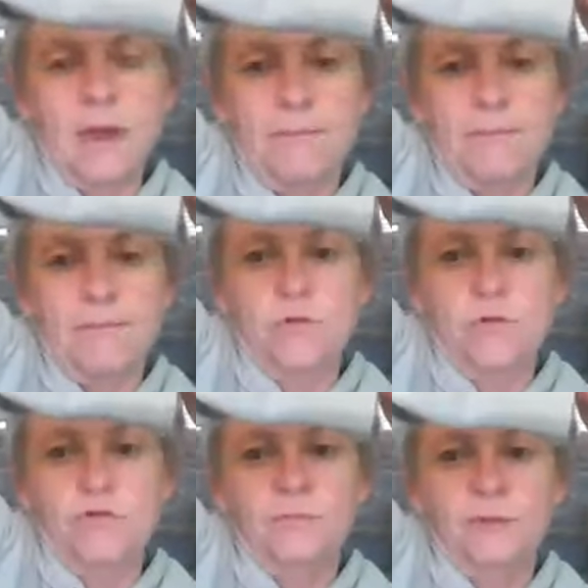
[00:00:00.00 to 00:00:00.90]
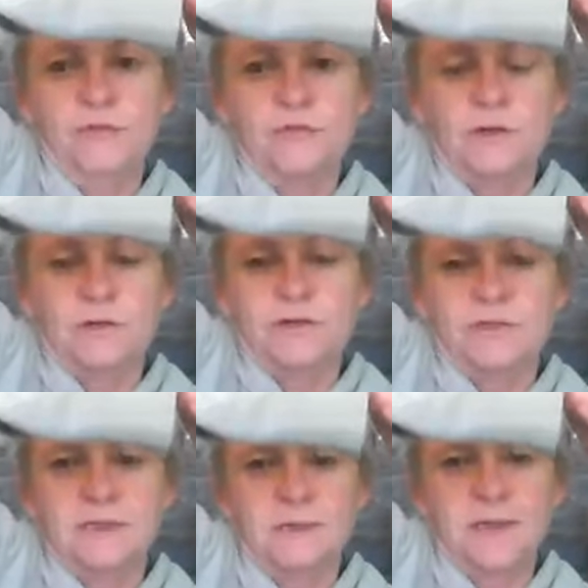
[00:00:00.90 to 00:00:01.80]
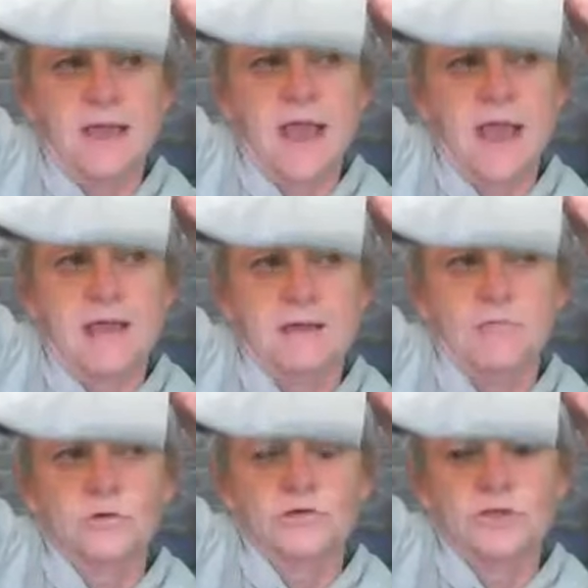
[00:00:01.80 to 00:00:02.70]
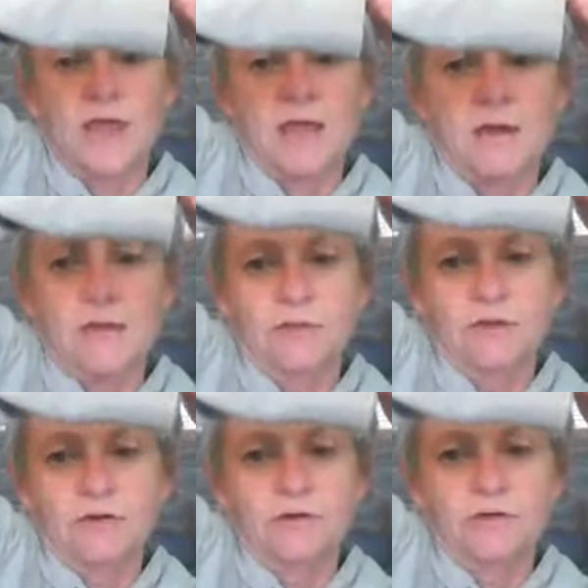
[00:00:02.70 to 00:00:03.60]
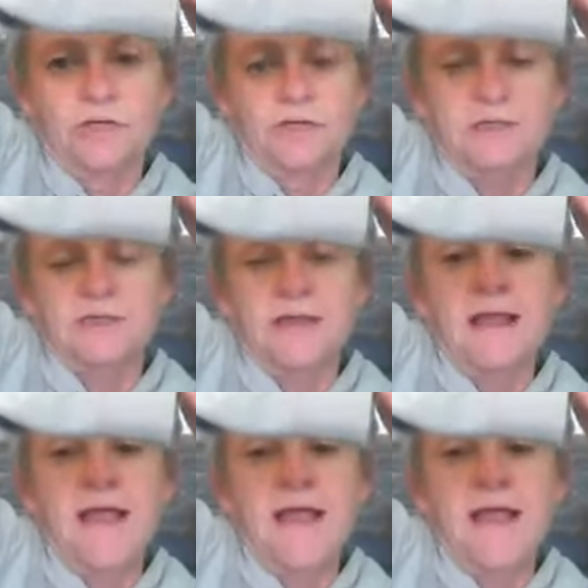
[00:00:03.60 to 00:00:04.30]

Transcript: movement on this tibia and more strain on the cruciates,